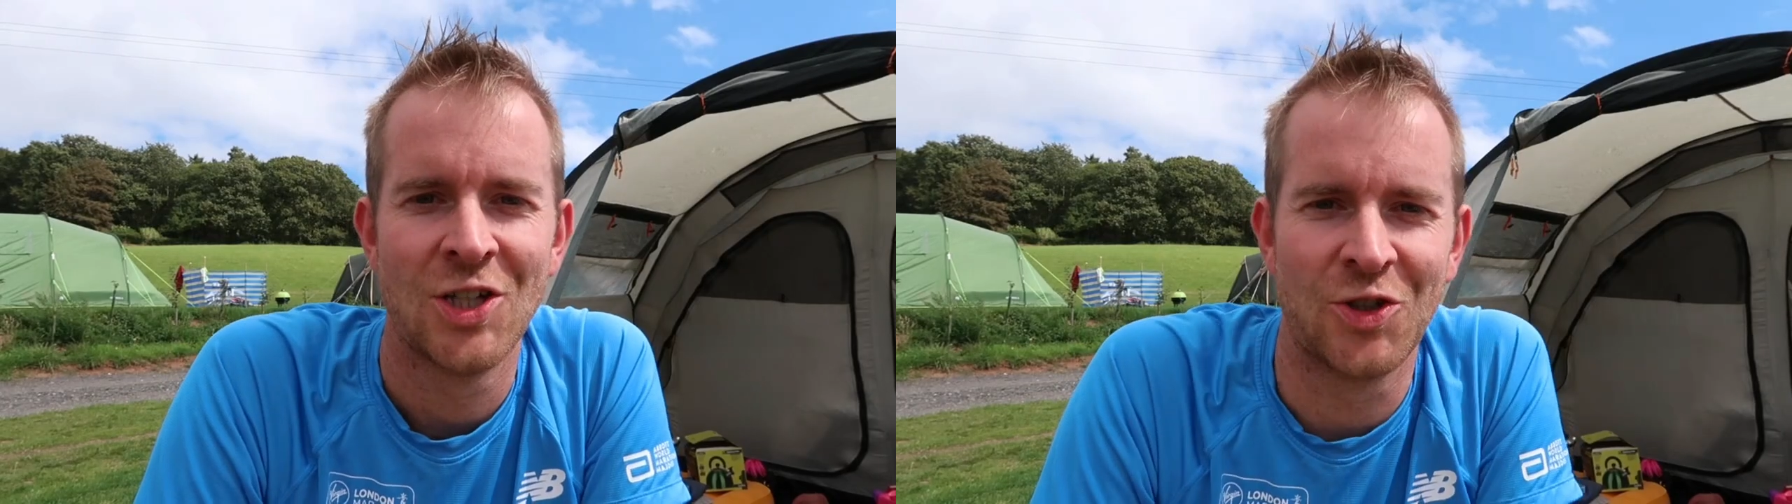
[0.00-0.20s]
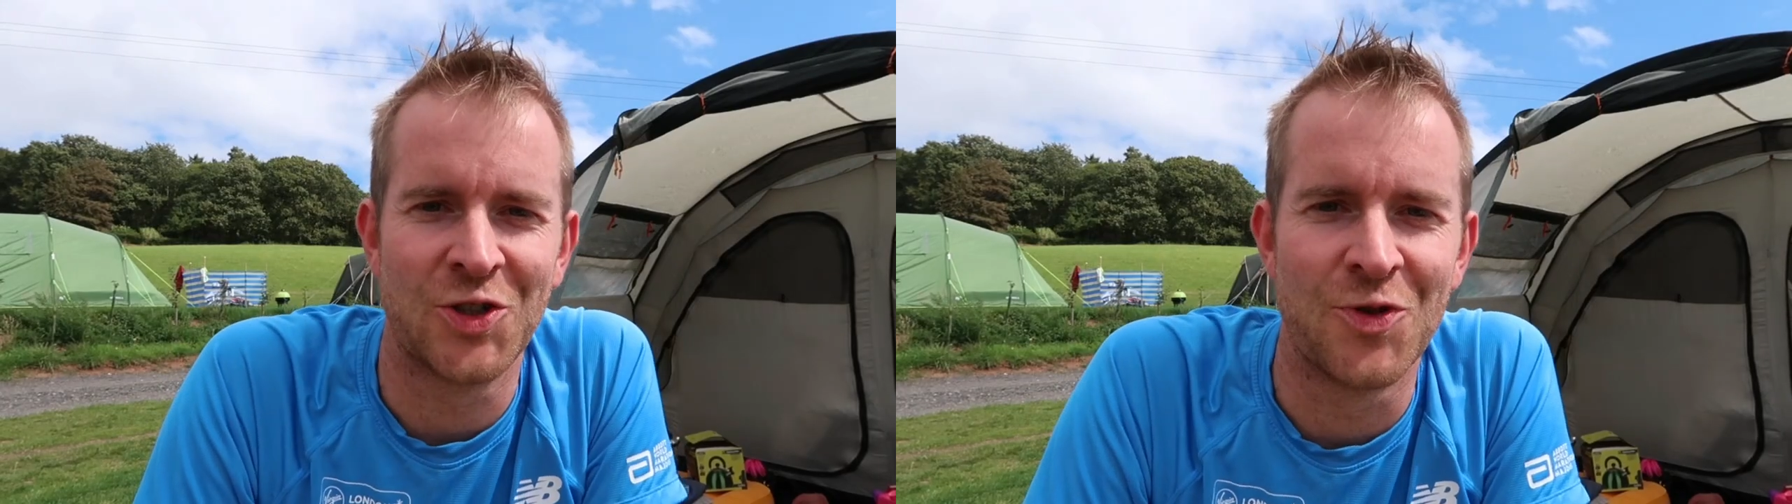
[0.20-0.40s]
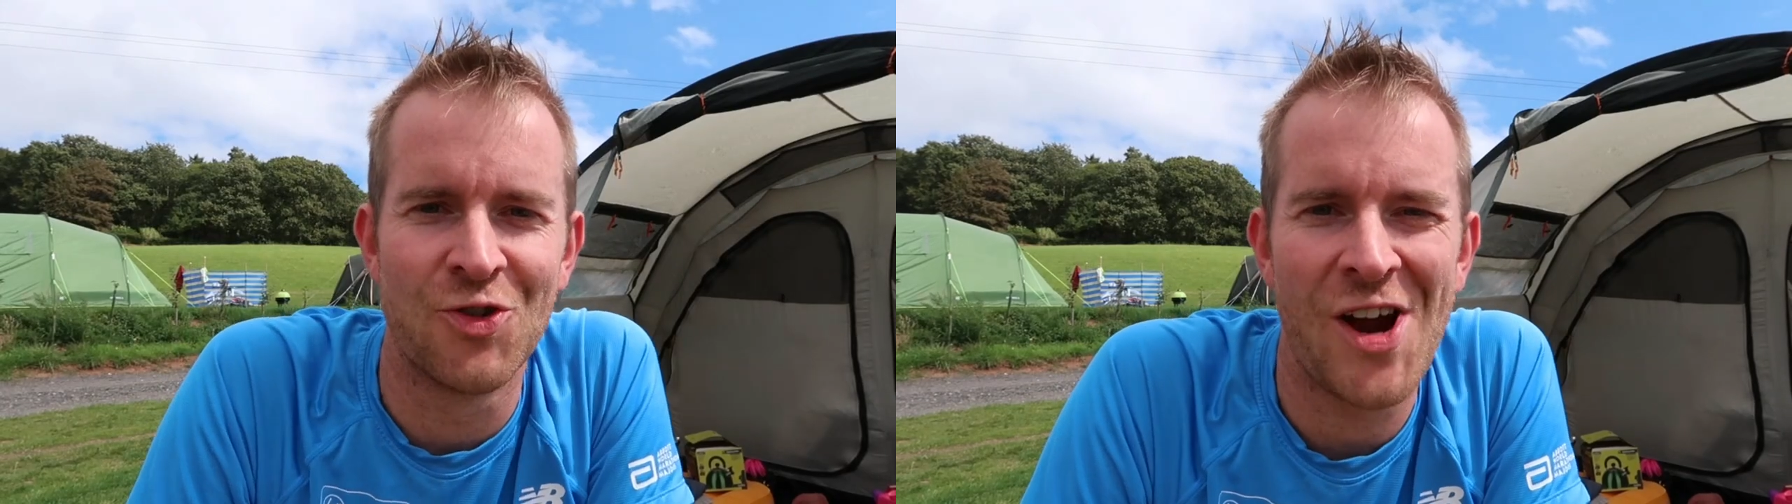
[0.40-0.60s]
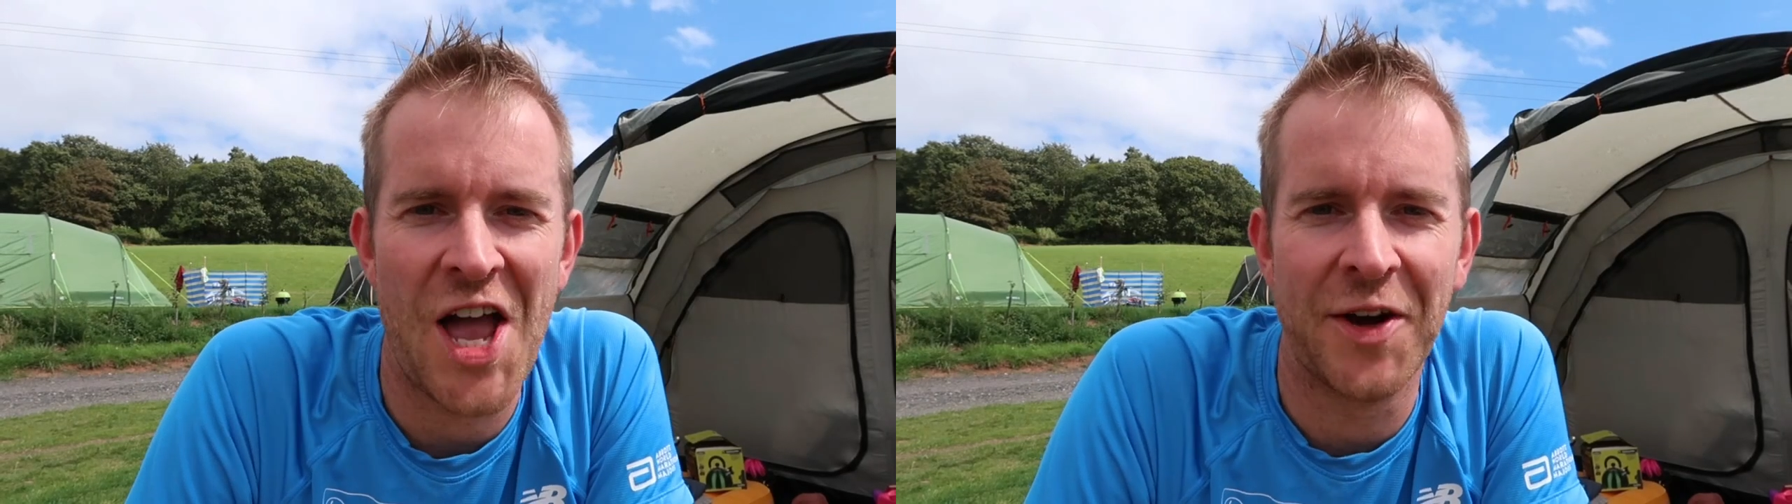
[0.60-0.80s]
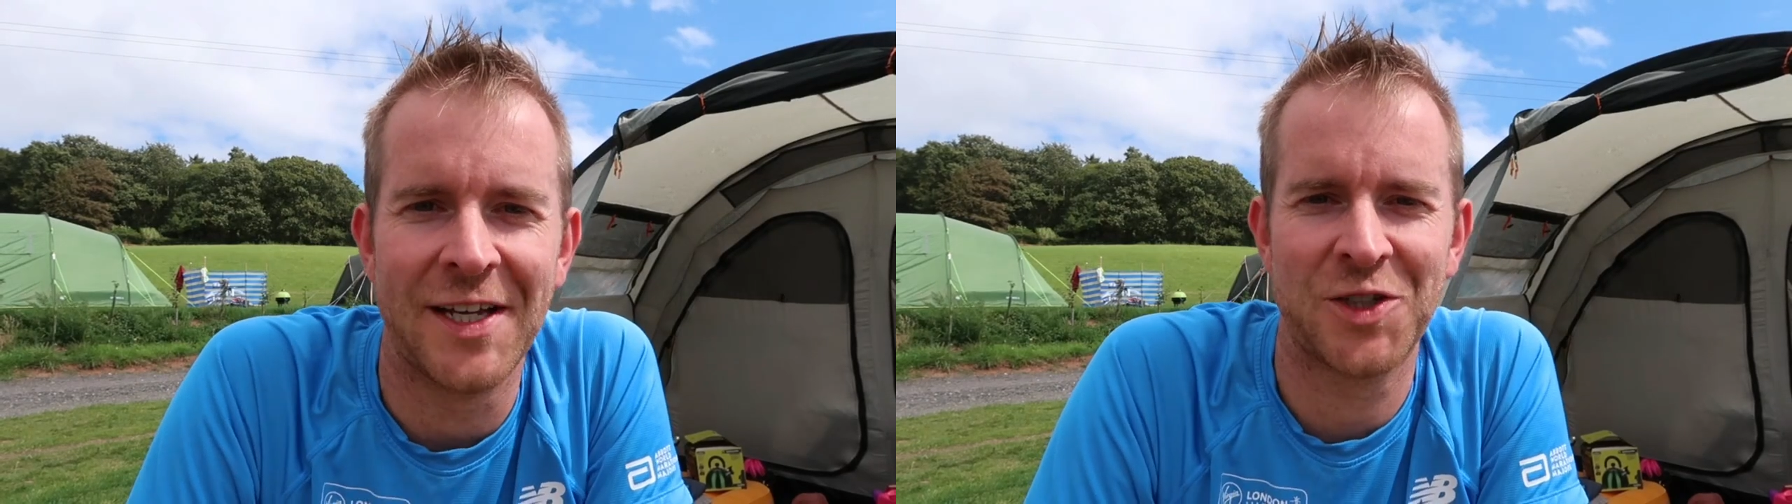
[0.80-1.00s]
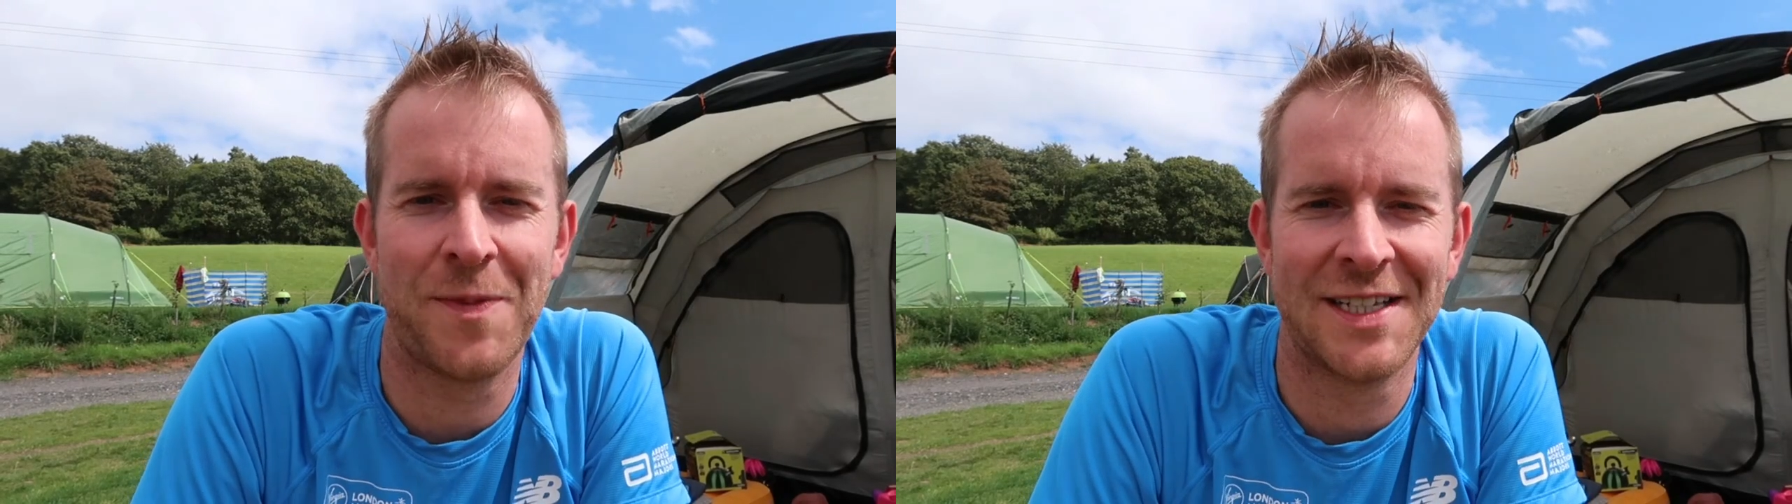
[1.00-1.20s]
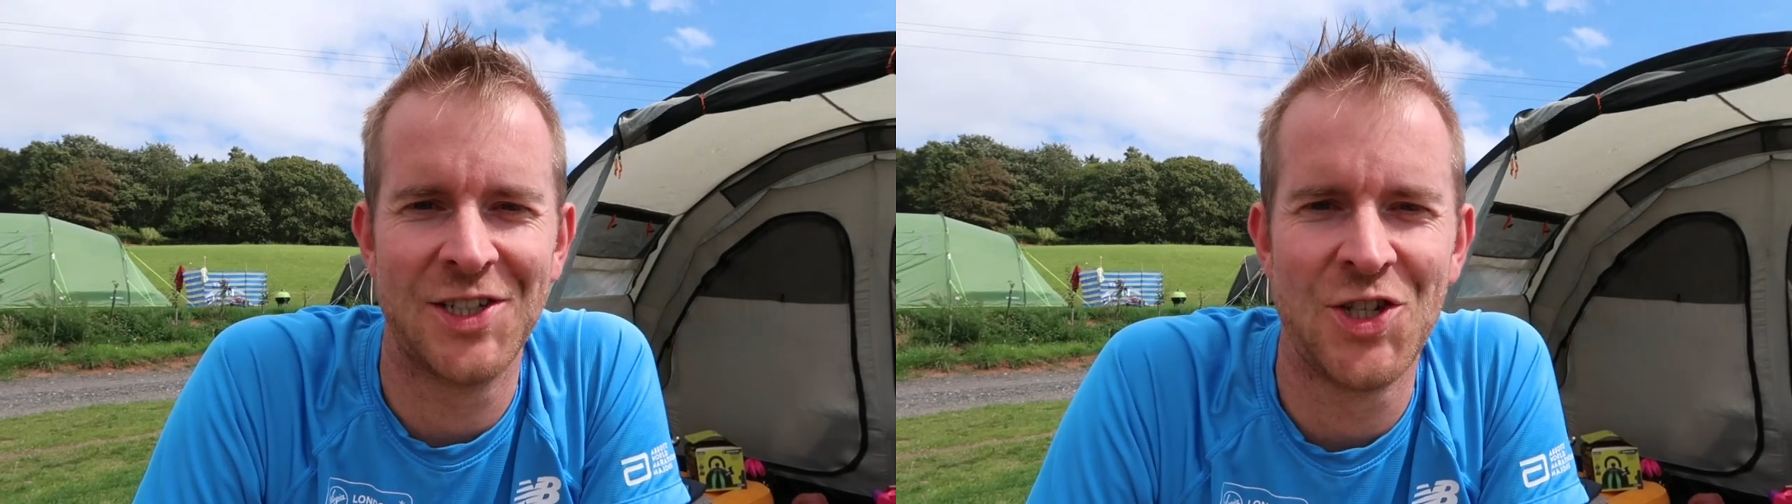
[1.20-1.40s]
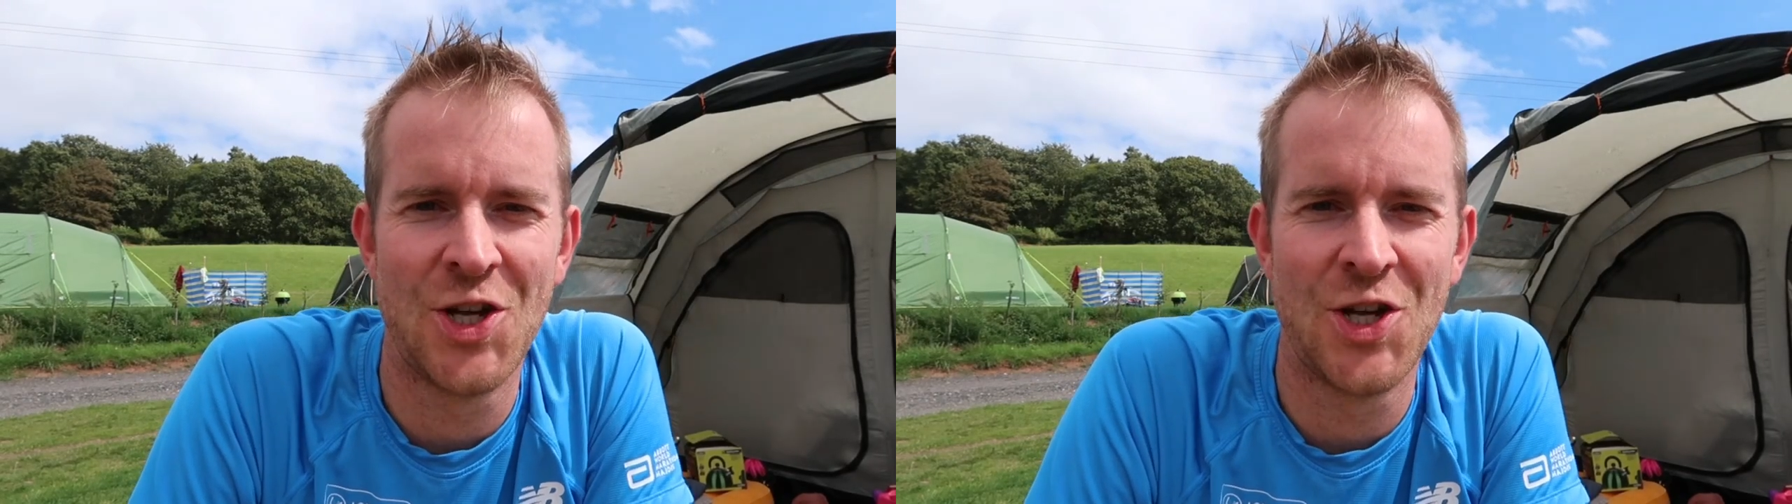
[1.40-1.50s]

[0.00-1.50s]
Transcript: So some great unexpected